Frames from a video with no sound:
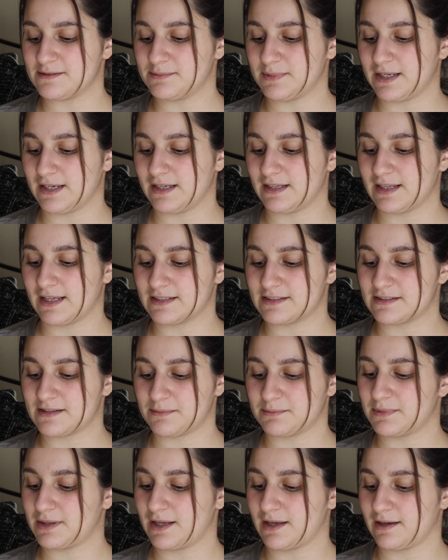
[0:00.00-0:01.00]
me that
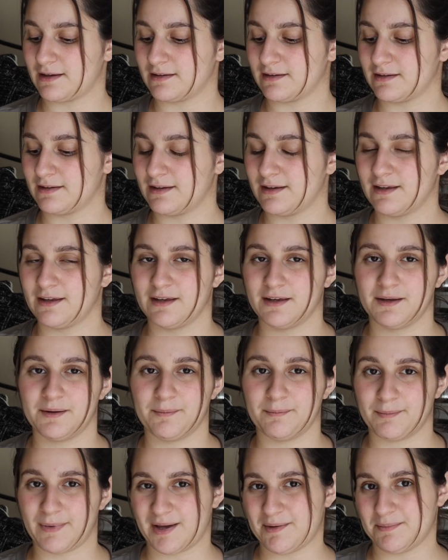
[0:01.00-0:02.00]
something
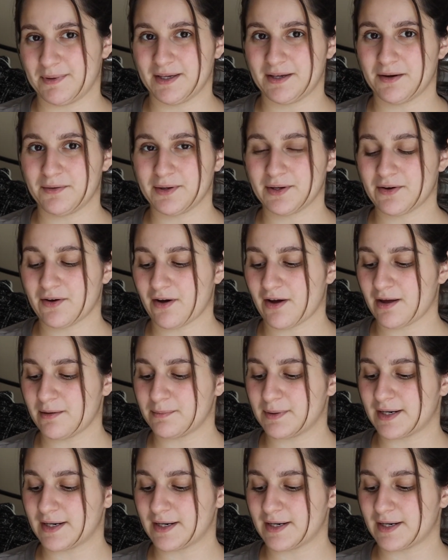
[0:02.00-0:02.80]
might be going on.